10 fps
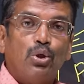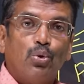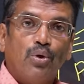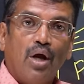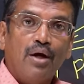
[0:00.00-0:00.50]

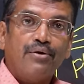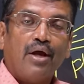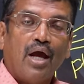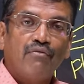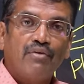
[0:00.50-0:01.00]
do not
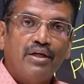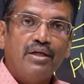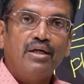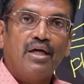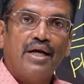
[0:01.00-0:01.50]
have
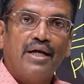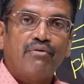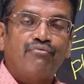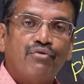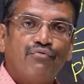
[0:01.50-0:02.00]
any kind
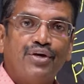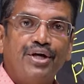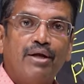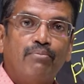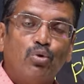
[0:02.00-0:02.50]
of a
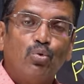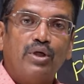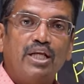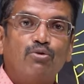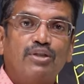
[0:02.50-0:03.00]
freedom to
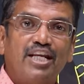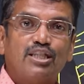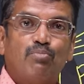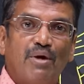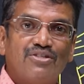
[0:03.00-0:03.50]
leave their
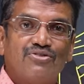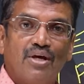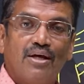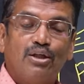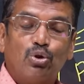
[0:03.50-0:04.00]
place, uh,